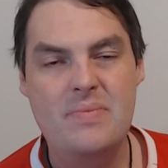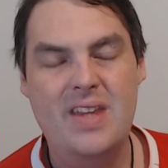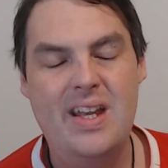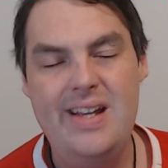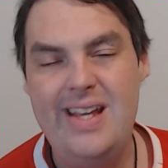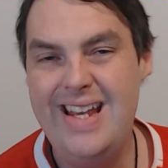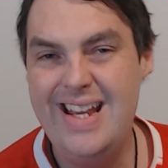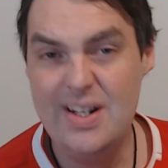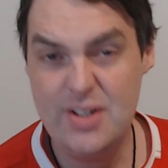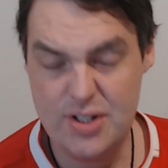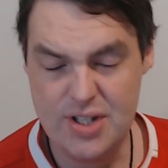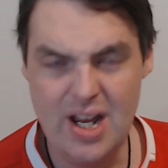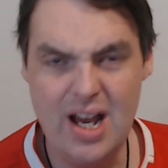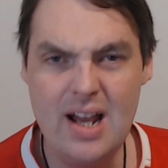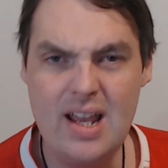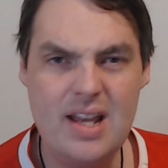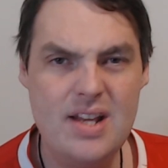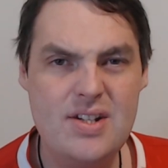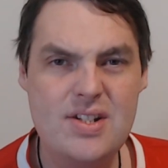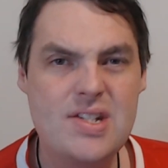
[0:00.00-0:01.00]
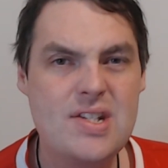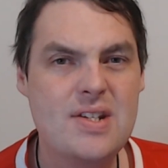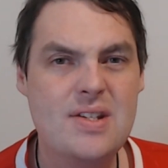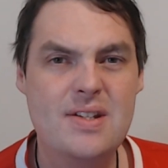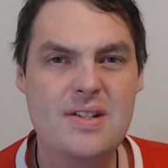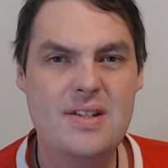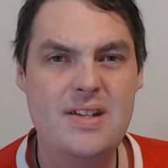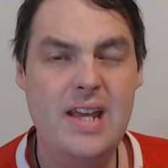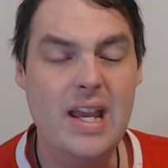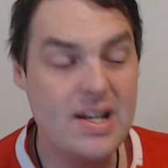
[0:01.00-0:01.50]
He hits targets.
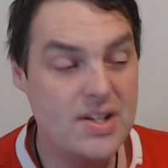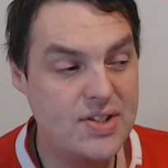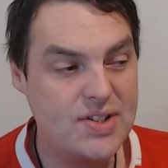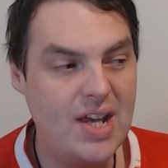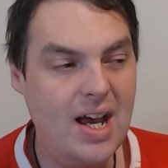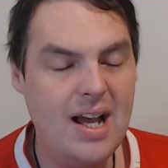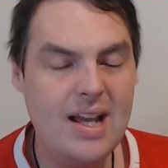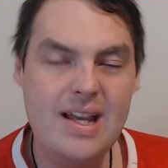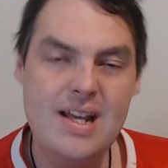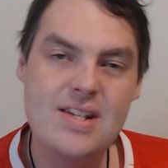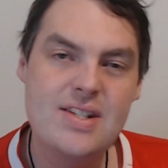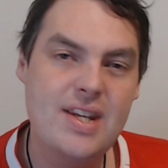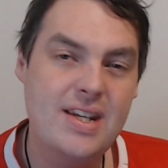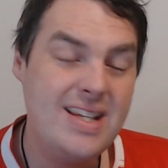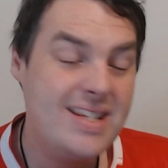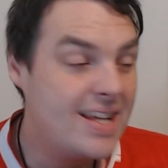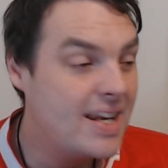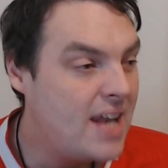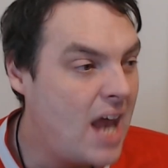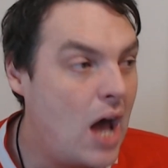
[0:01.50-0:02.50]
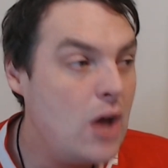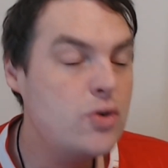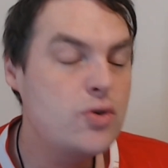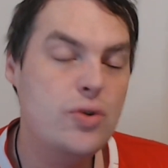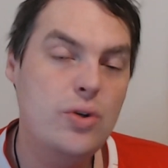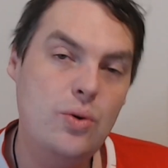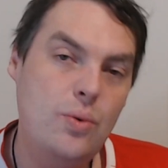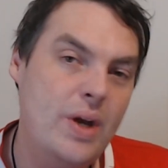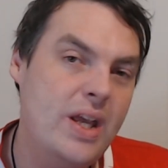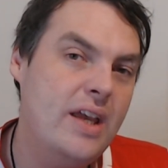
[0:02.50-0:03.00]
He hits targets, and he's a
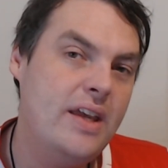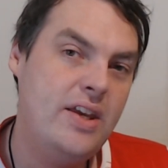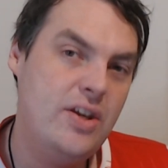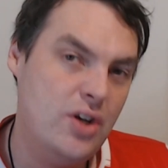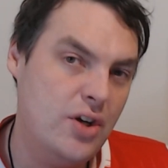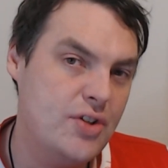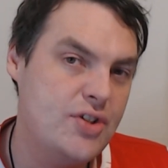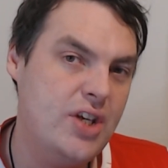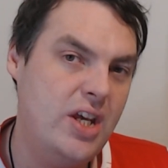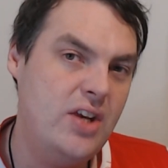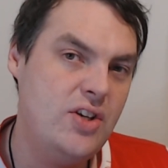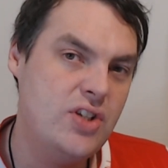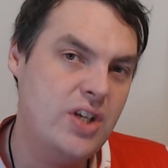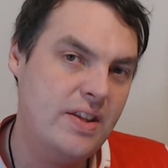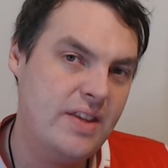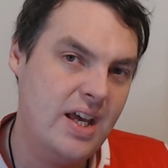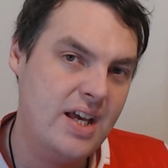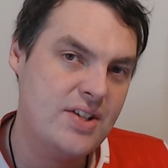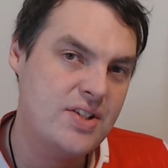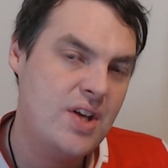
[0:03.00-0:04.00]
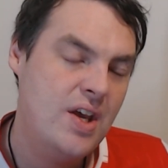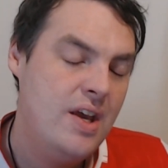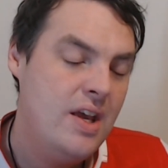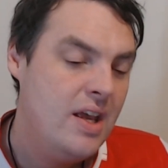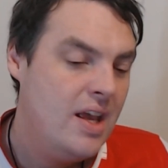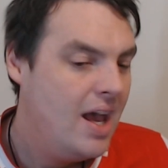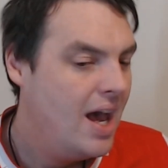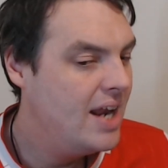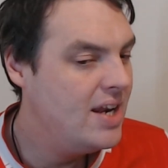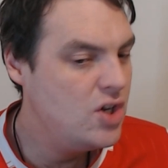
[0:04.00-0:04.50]
natural winger. You're not teaching this.
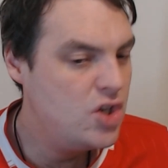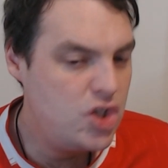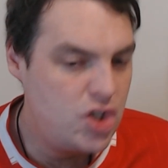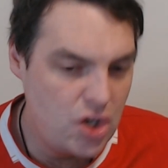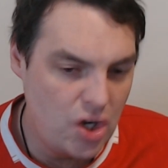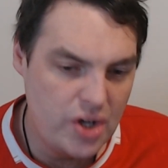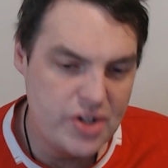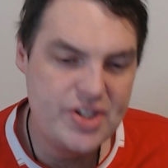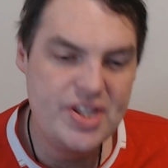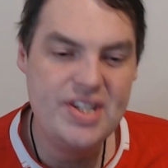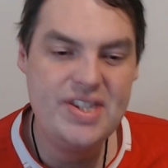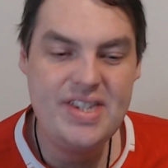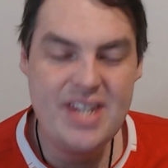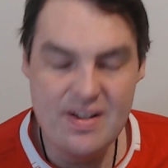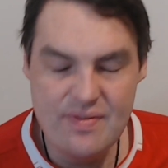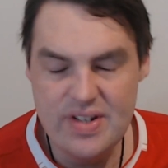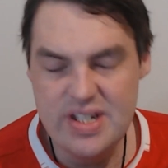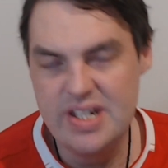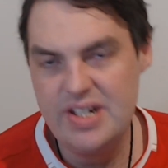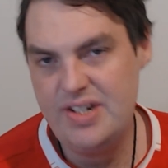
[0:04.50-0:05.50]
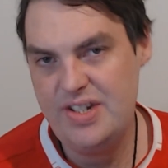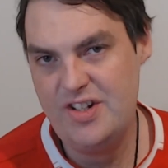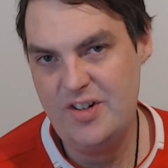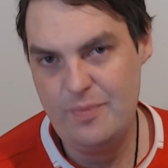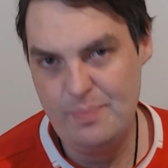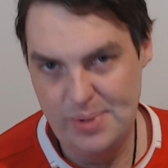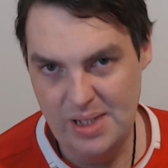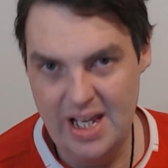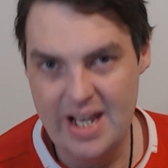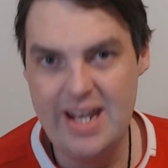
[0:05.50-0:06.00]
And it shows the dividends of
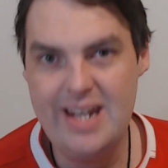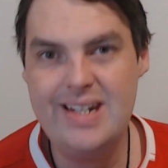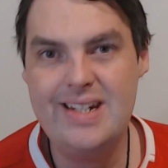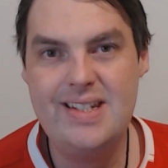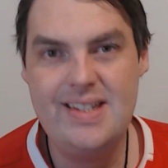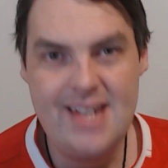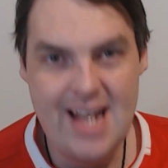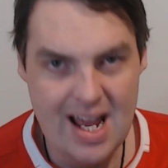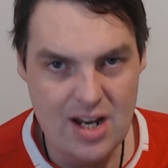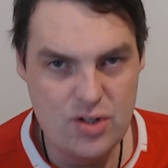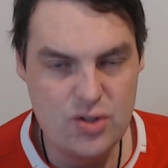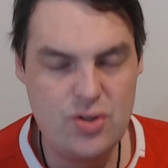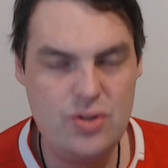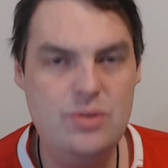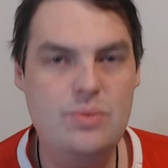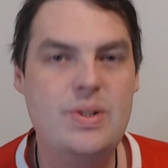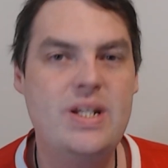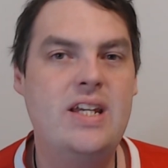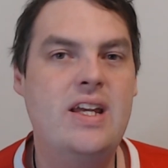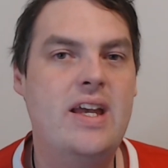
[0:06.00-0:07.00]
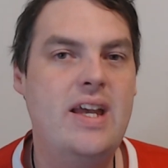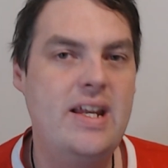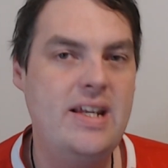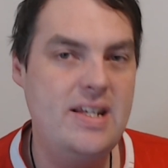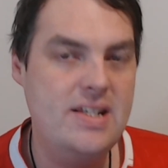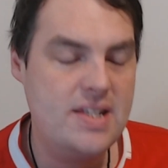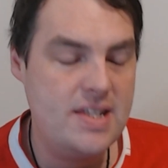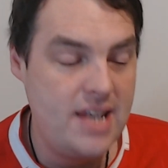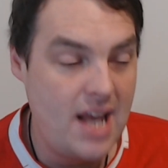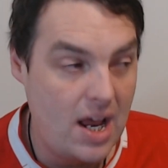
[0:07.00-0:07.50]
playing a natural winger in his
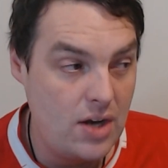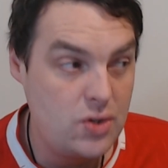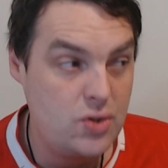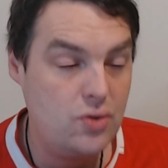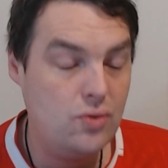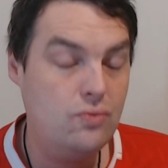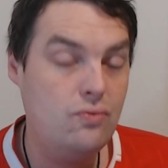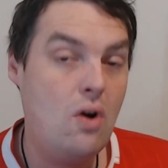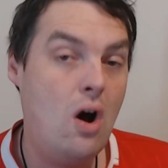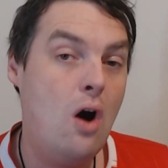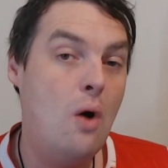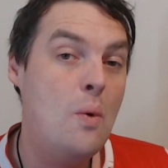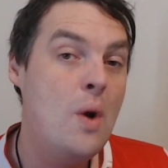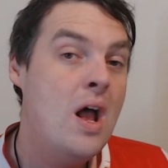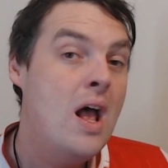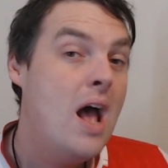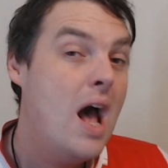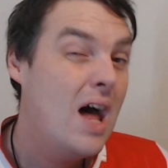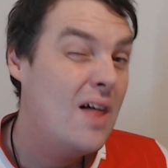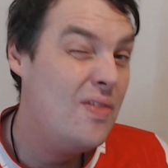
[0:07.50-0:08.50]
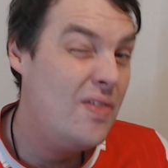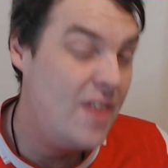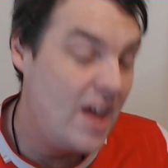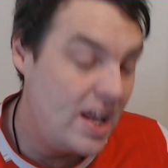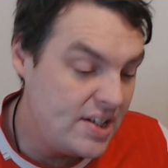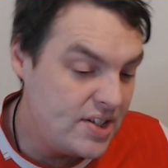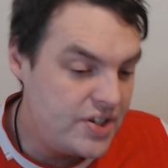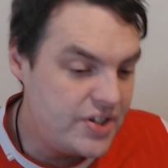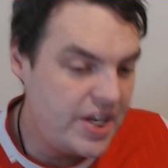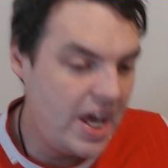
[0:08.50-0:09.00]
natural role and then
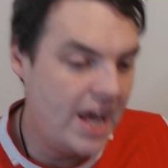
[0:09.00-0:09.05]
setting a